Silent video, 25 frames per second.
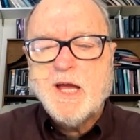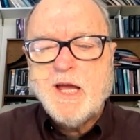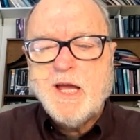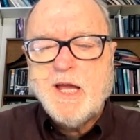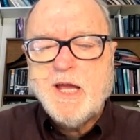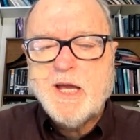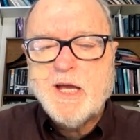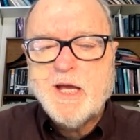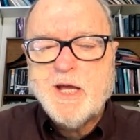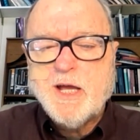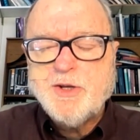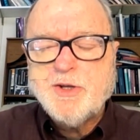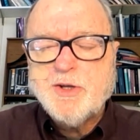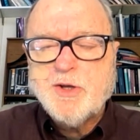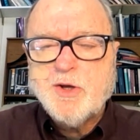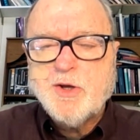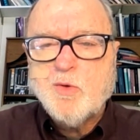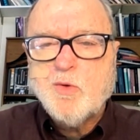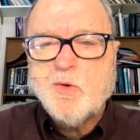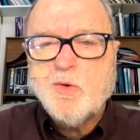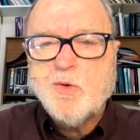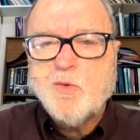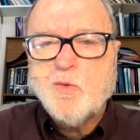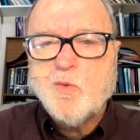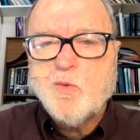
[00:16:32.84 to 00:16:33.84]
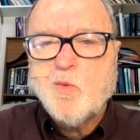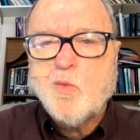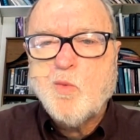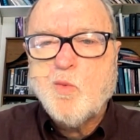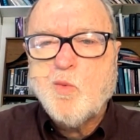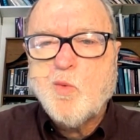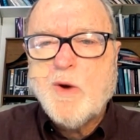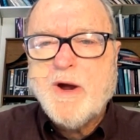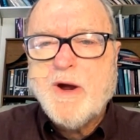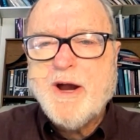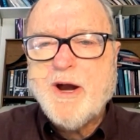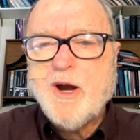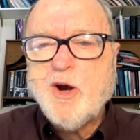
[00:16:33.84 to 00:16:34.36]
And
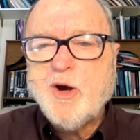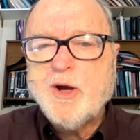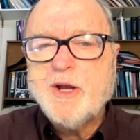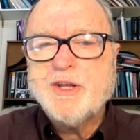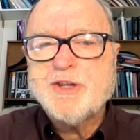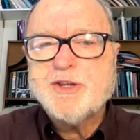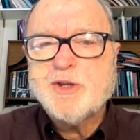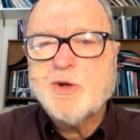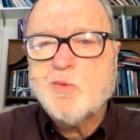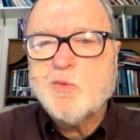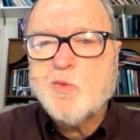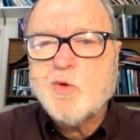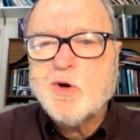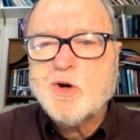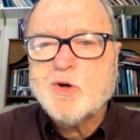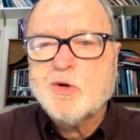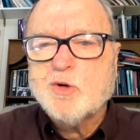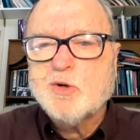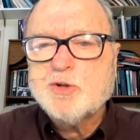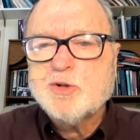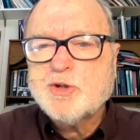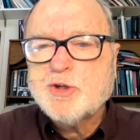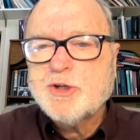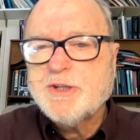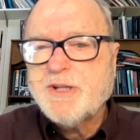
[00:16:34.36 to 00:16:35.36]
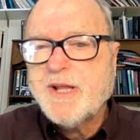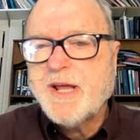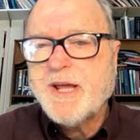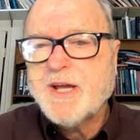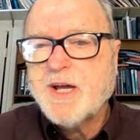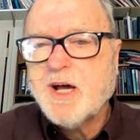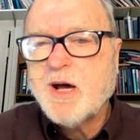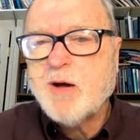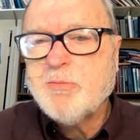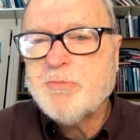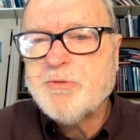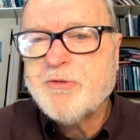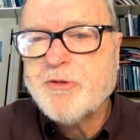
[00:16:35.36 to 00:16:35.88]
where in the world could they
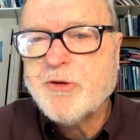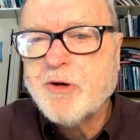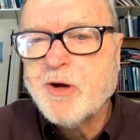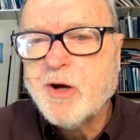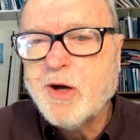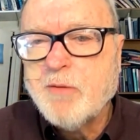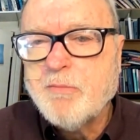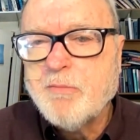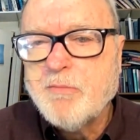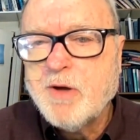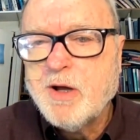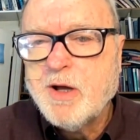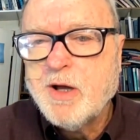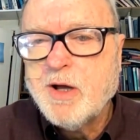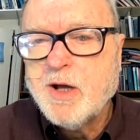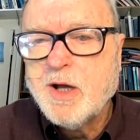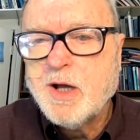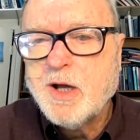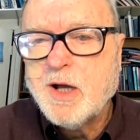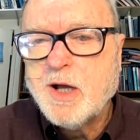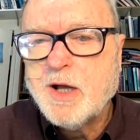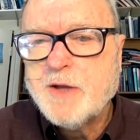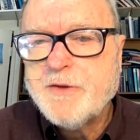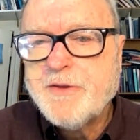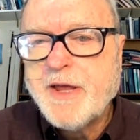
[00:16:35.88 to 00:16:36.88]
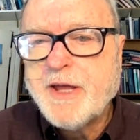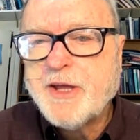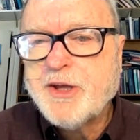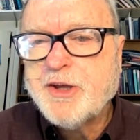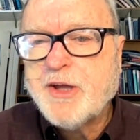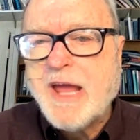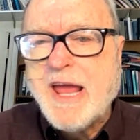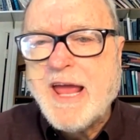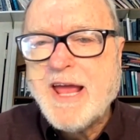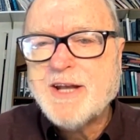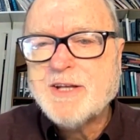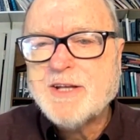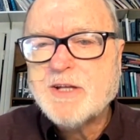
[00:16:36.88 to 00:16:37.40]
come from? They
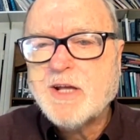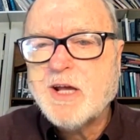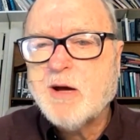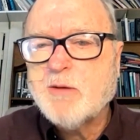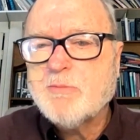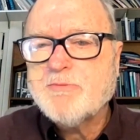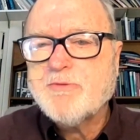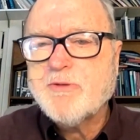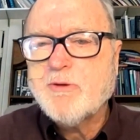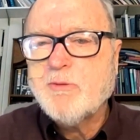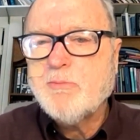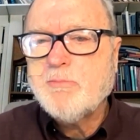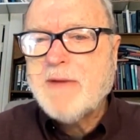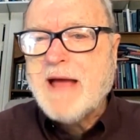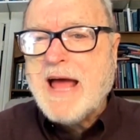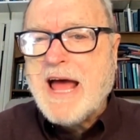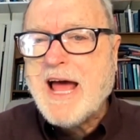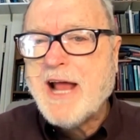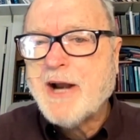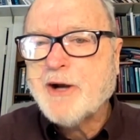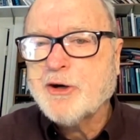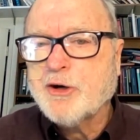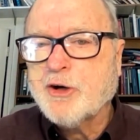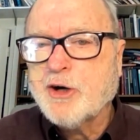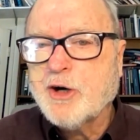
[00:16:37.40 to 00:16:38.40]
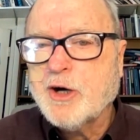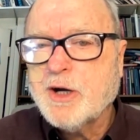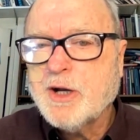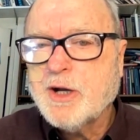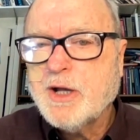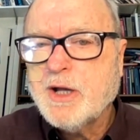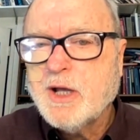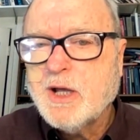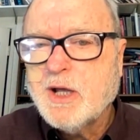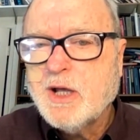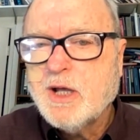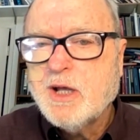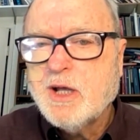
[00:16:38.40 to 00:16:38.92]
can't come from matter,
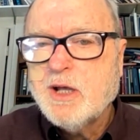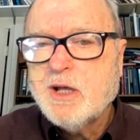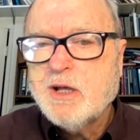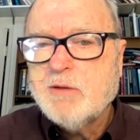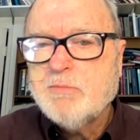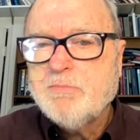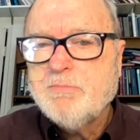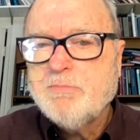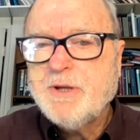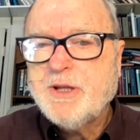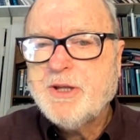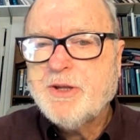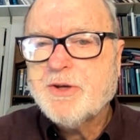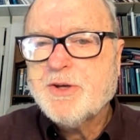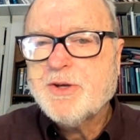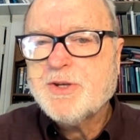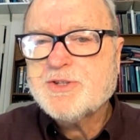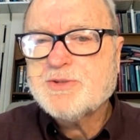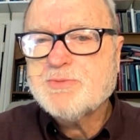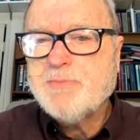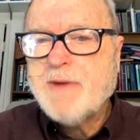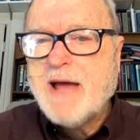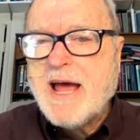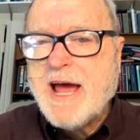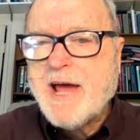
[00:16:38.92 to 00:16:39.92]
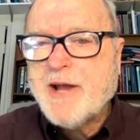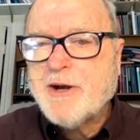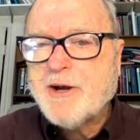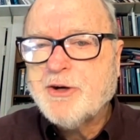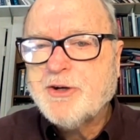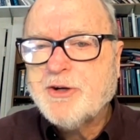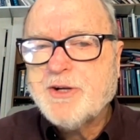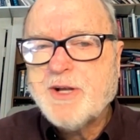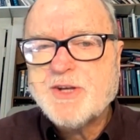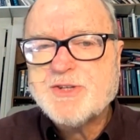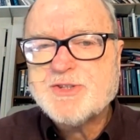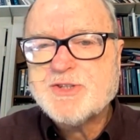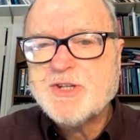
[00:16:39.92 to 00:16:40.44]
because
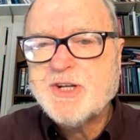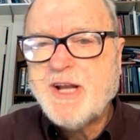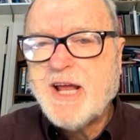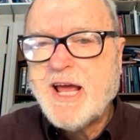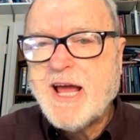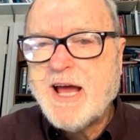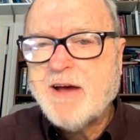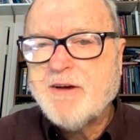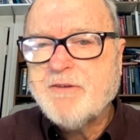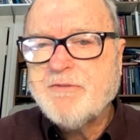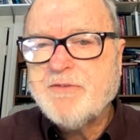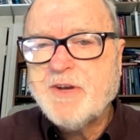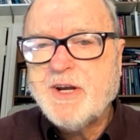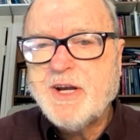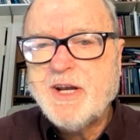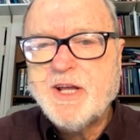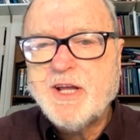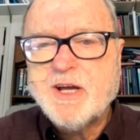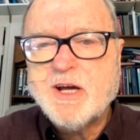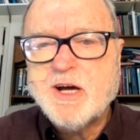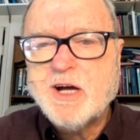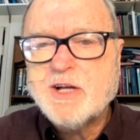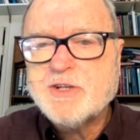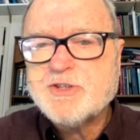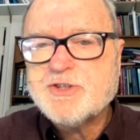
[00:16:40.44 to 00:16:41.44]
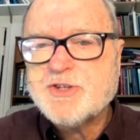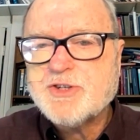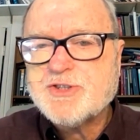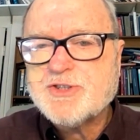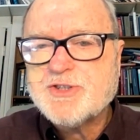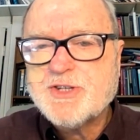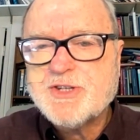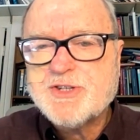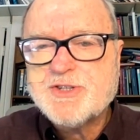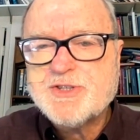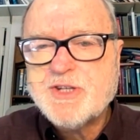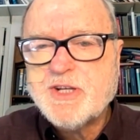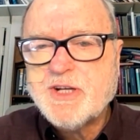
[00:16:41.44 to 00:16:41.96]
matter doesn't have any
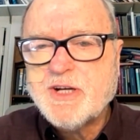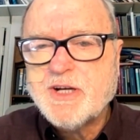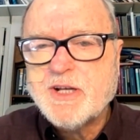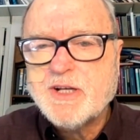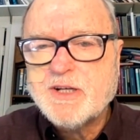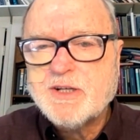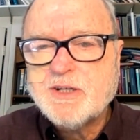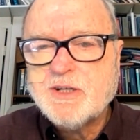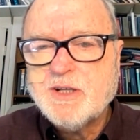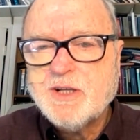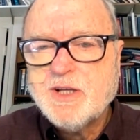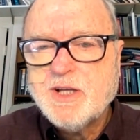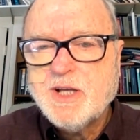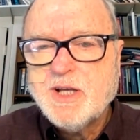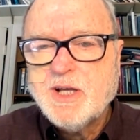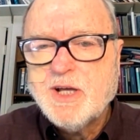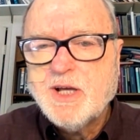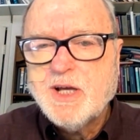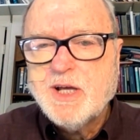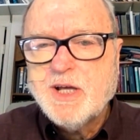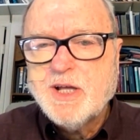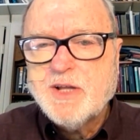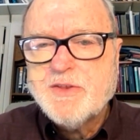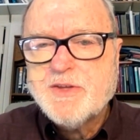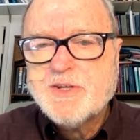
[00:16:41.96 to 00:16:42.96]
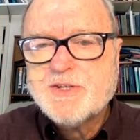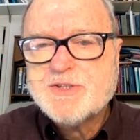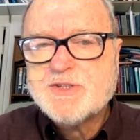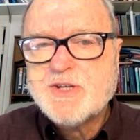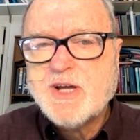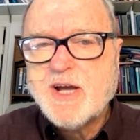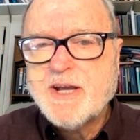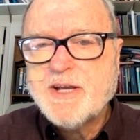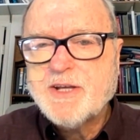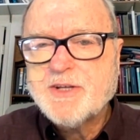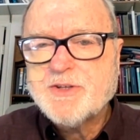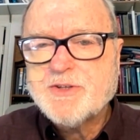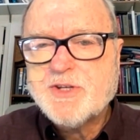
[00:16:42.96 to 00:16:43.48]
consciousness in it. The
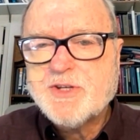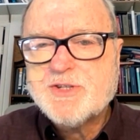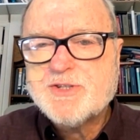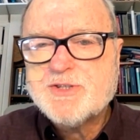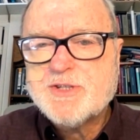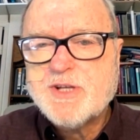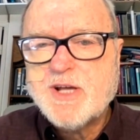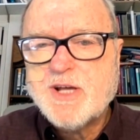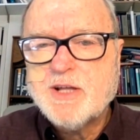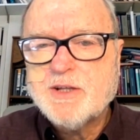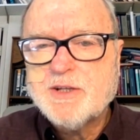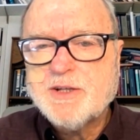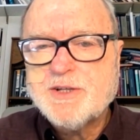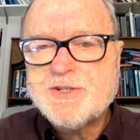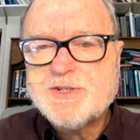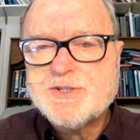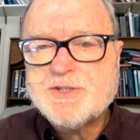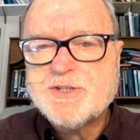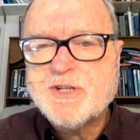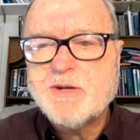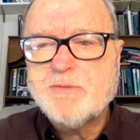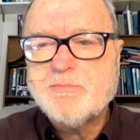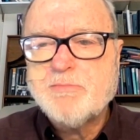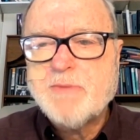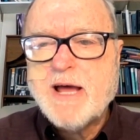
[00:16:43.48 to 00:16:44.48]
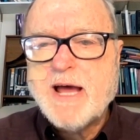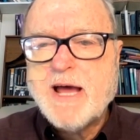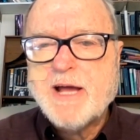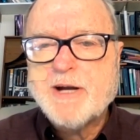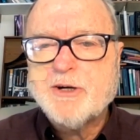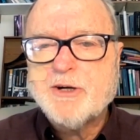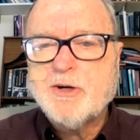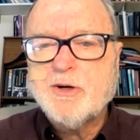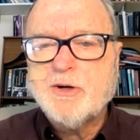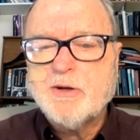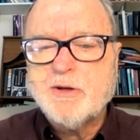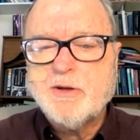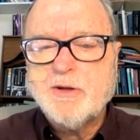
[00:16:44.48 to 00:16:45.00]
scientists tell us that
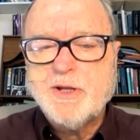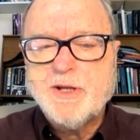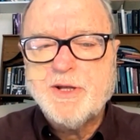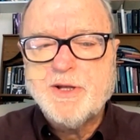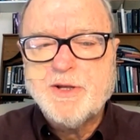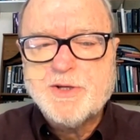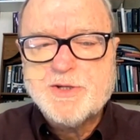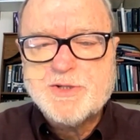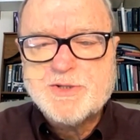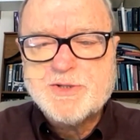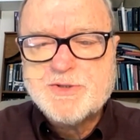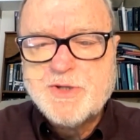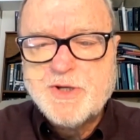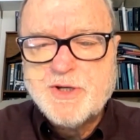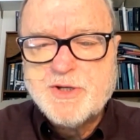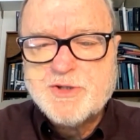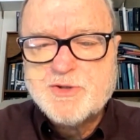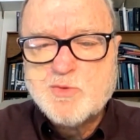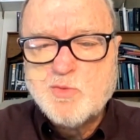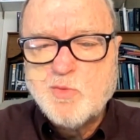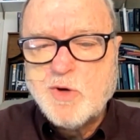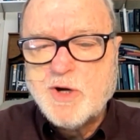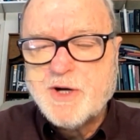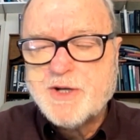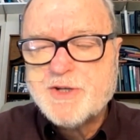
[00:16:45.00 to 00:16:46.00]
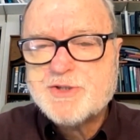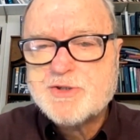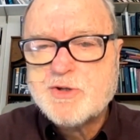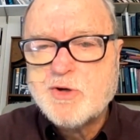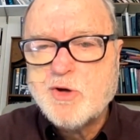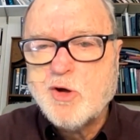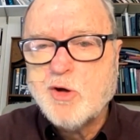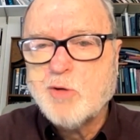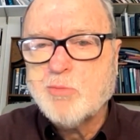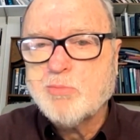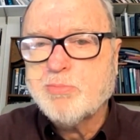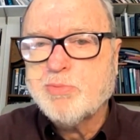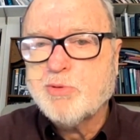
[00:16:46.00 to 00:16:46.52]
matter is what is
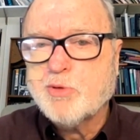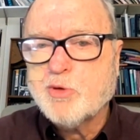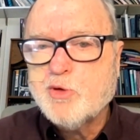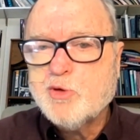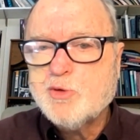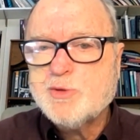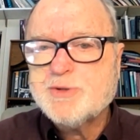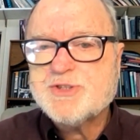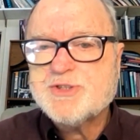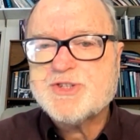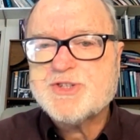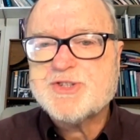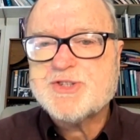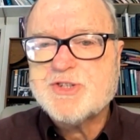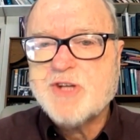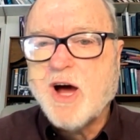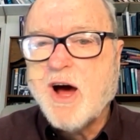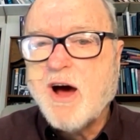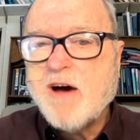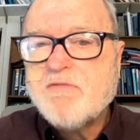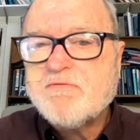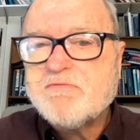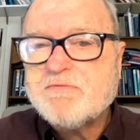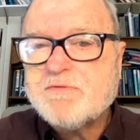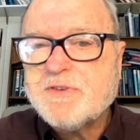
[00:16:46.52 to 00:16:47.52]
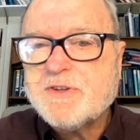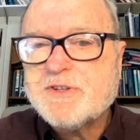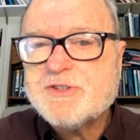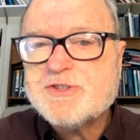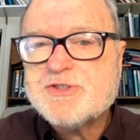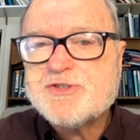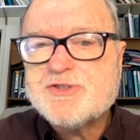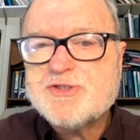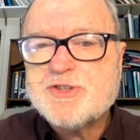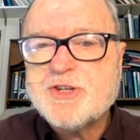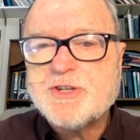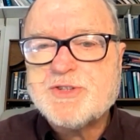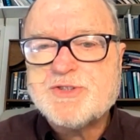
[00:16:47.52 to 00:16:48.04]
called brute stuff.
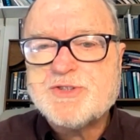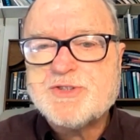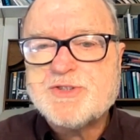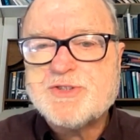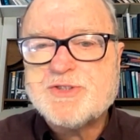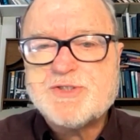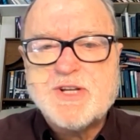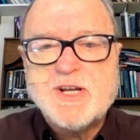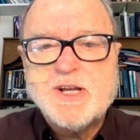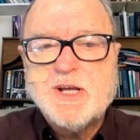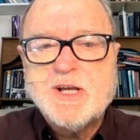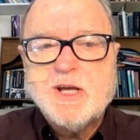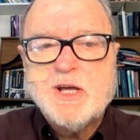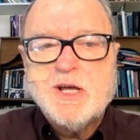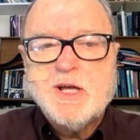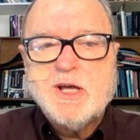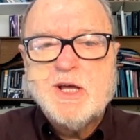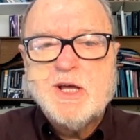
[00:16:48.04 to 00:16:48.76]
It's just